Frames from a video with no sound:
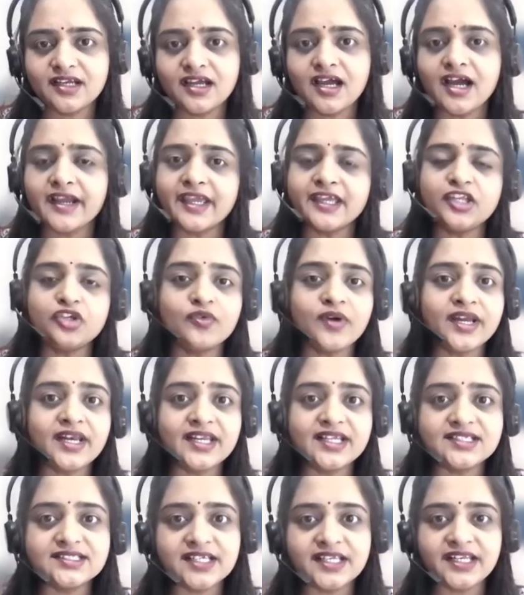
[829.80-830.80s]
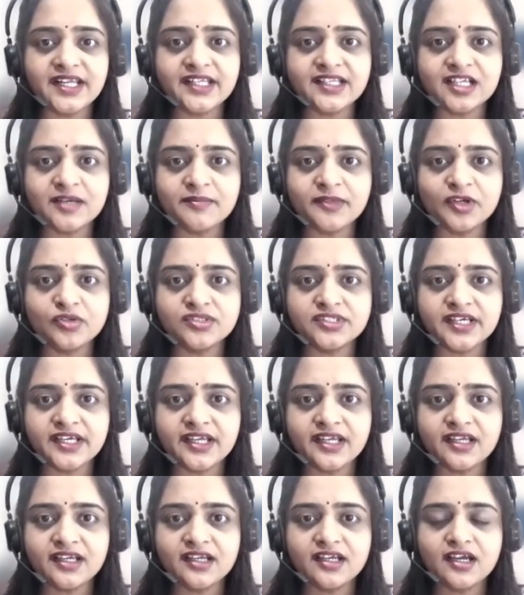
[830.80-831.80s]
again you are listening the music
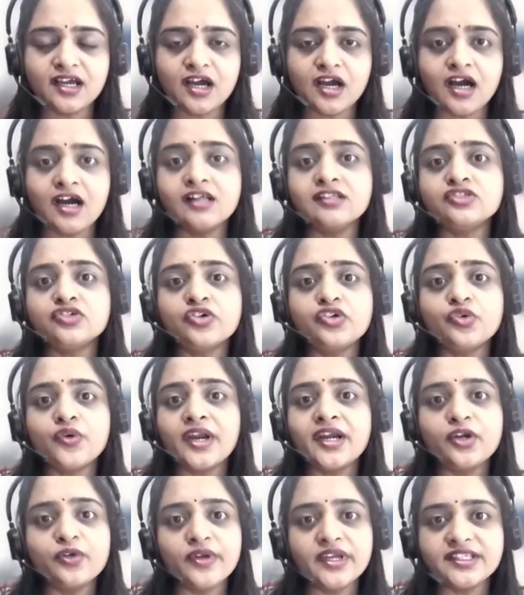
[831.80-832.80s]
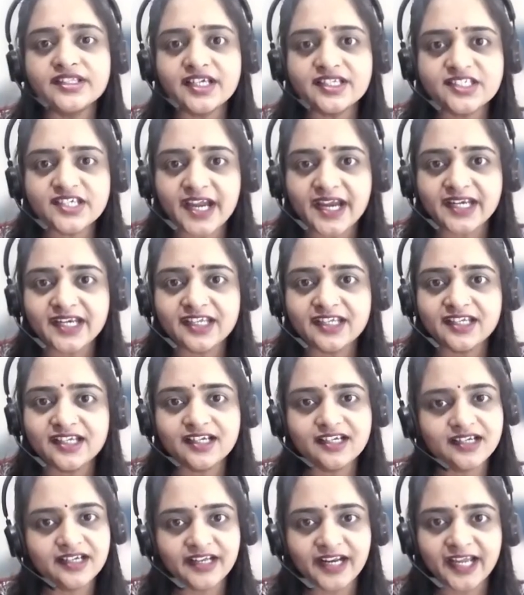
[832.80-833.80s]
also you are doing the chatting
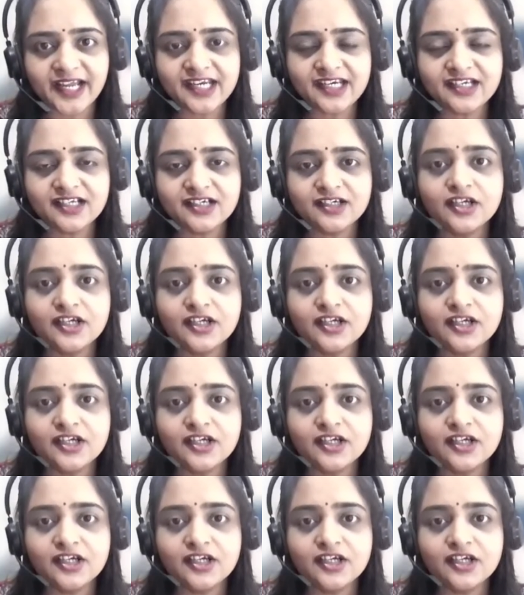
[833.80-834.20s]
right